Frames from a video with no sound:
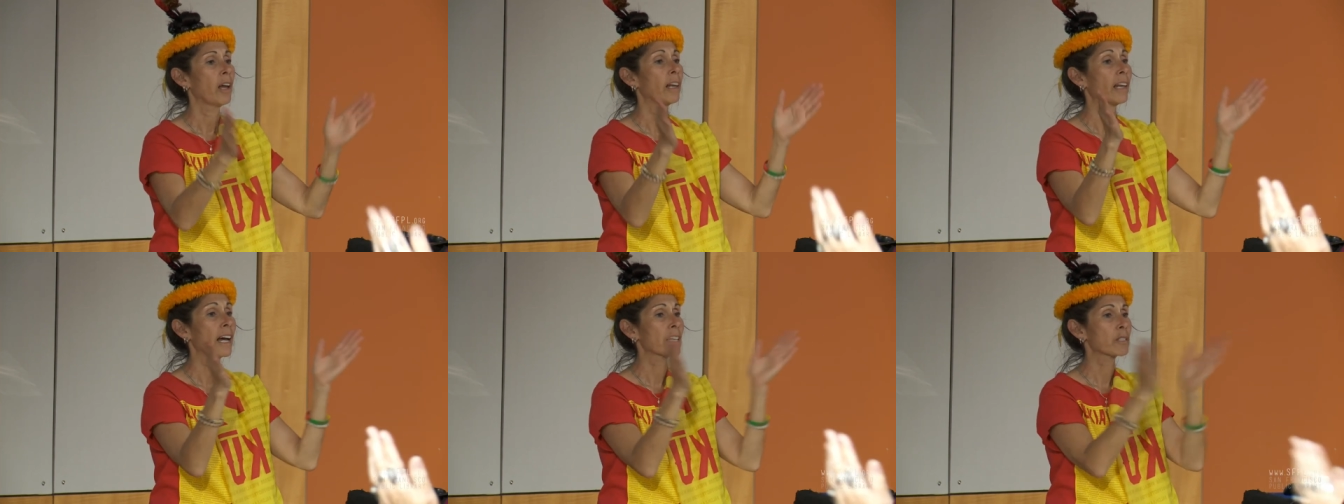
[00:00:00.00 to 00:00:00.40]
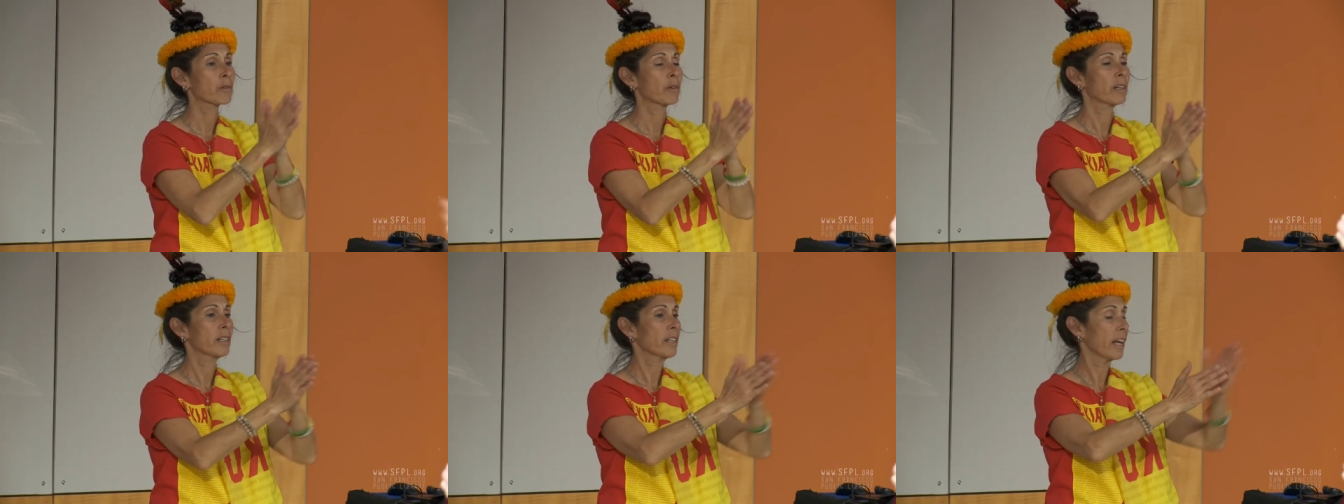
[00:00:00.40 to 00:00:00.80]
Last
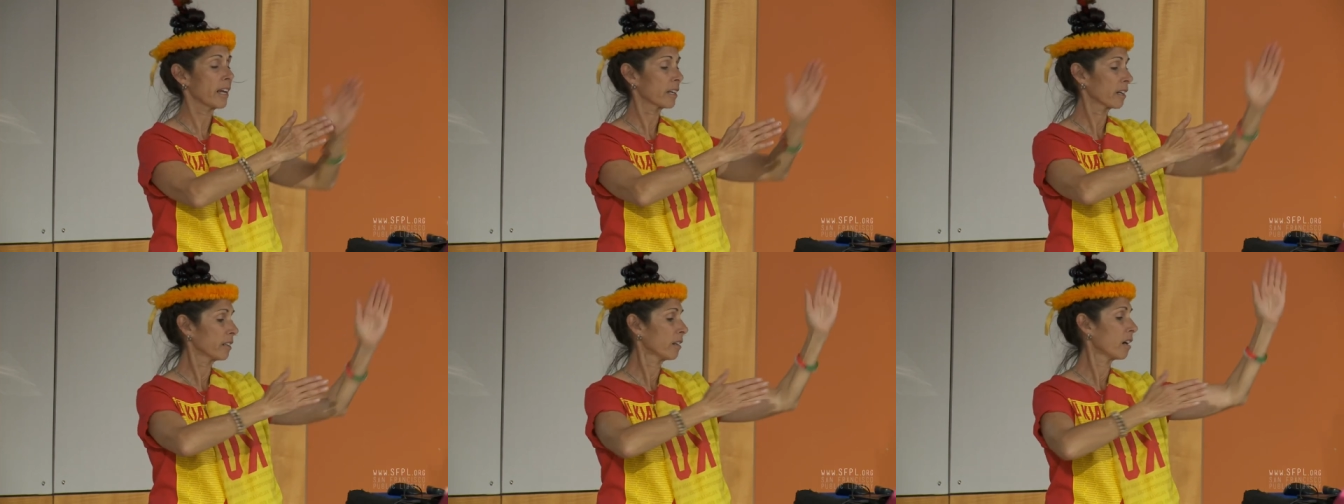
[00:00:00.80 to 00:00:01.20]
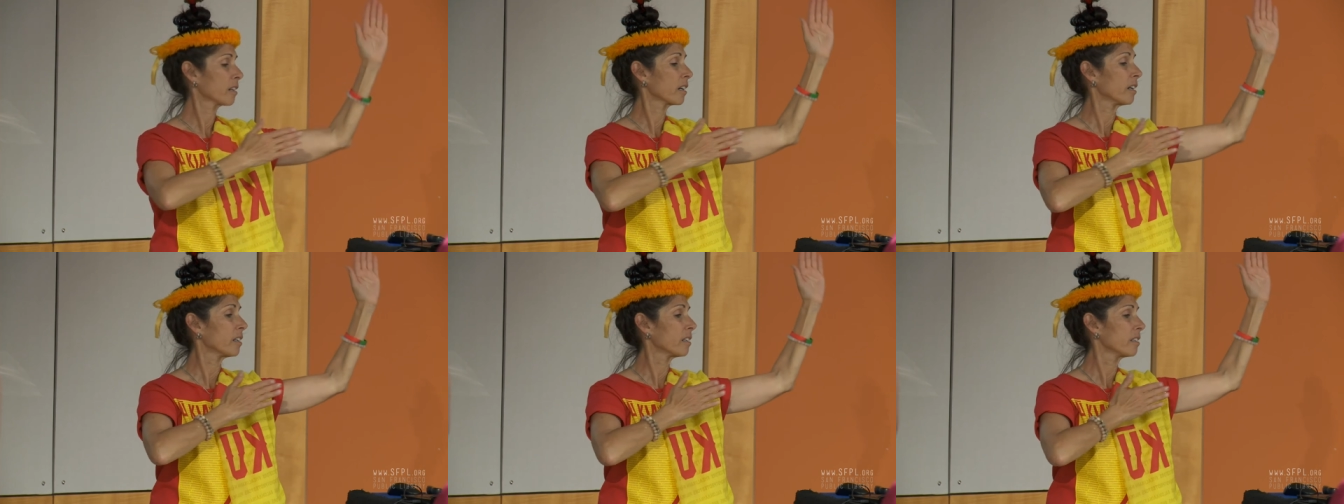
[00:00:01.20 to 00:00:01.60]
one,
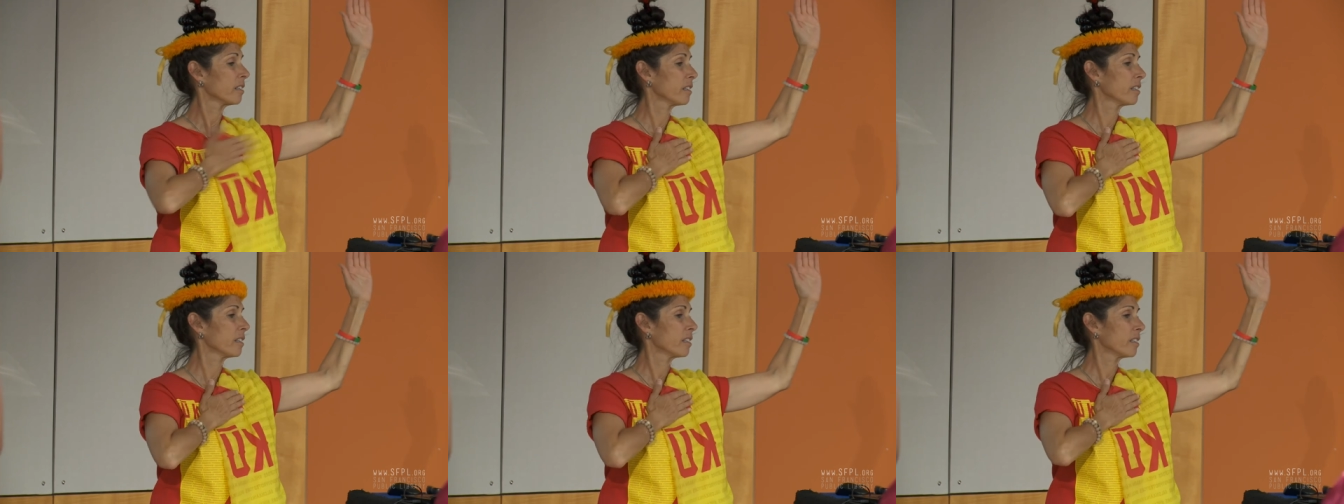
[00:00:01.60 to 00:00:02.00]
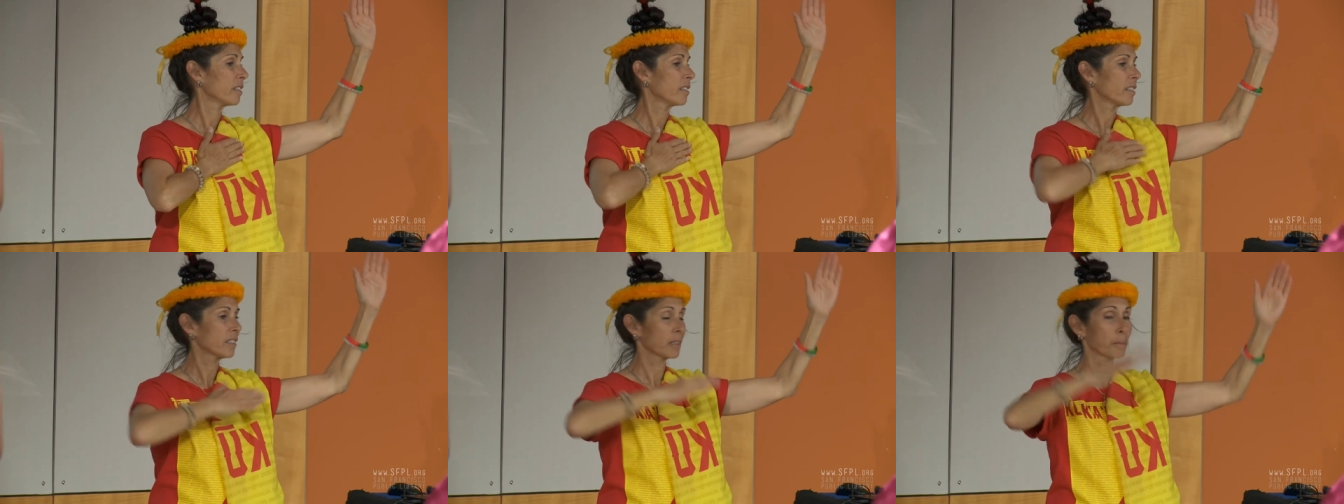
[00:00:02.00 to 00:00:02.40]
Hekanaka,
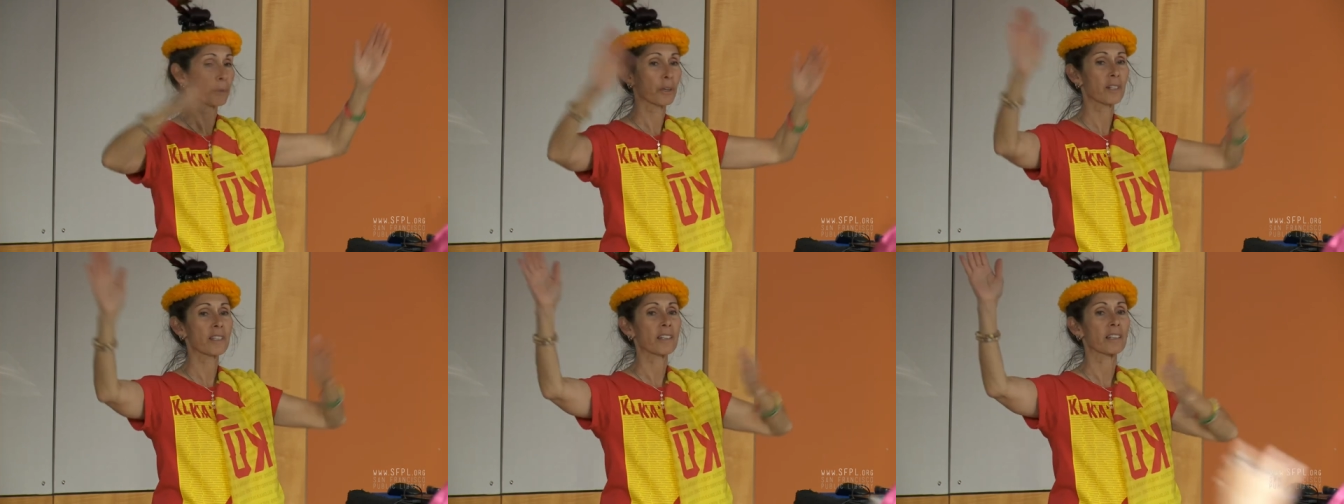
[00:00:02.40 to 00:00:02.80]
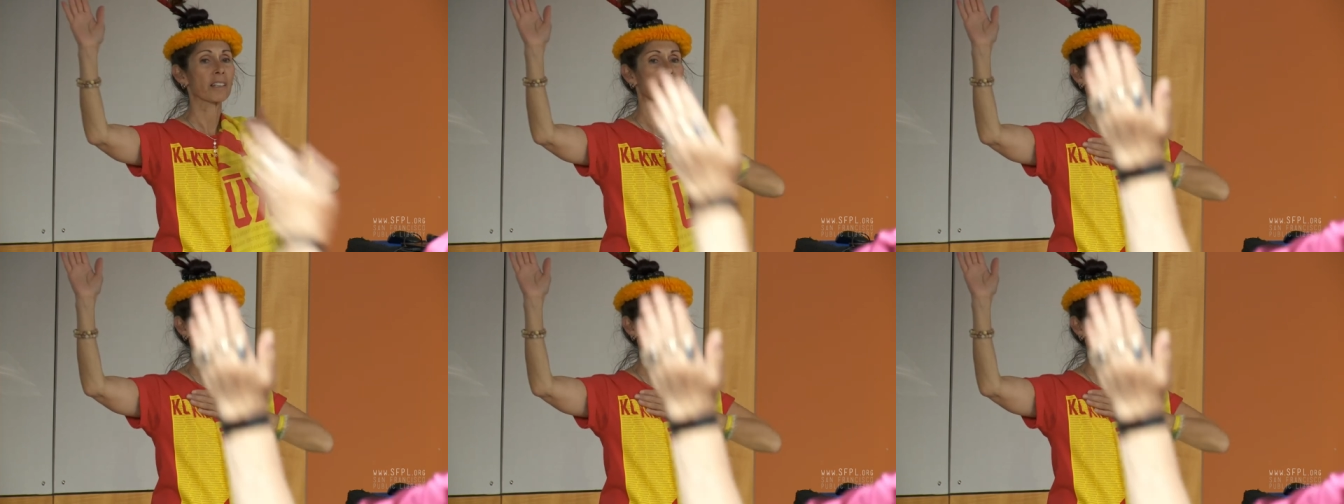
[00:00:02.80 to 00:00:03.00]
the person.